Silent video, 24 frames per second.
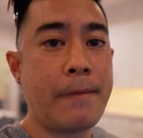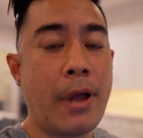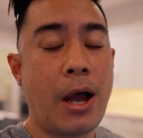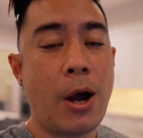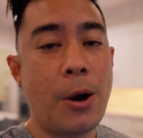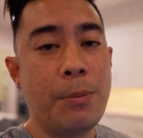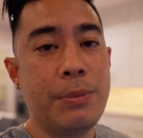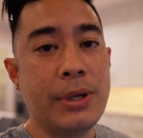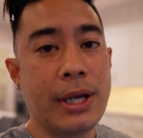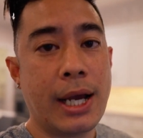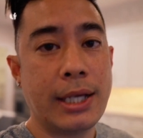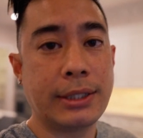I
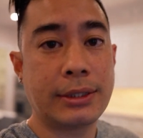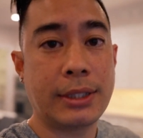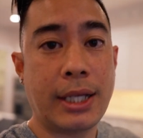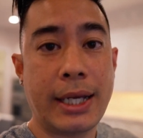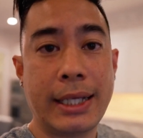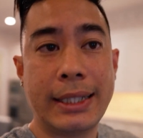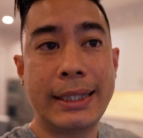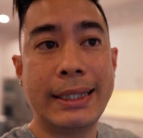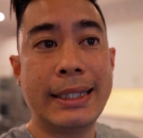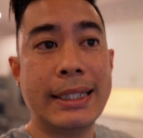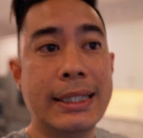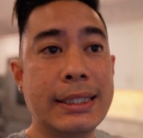hope you guys
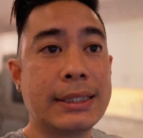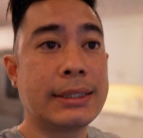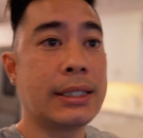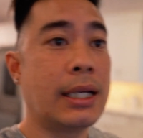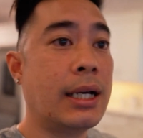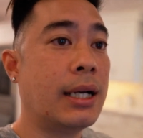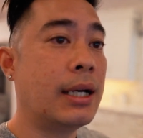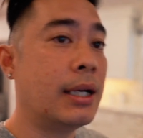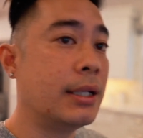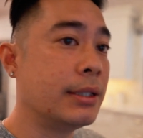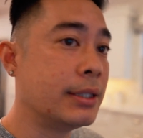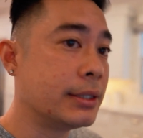like this
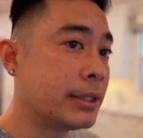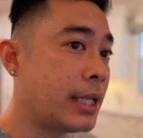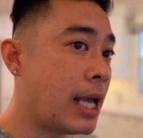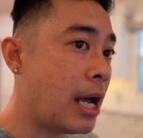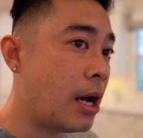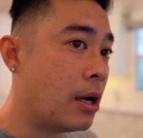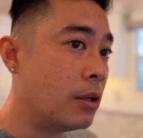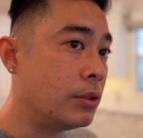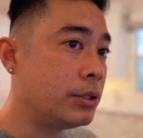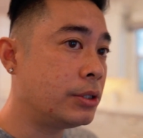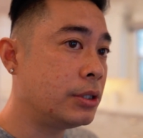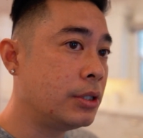uh, this
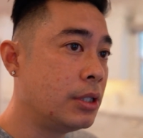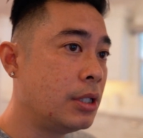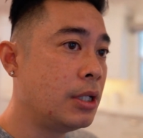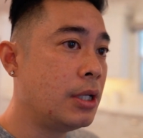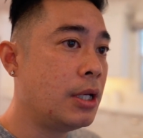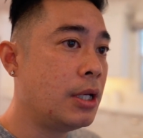house.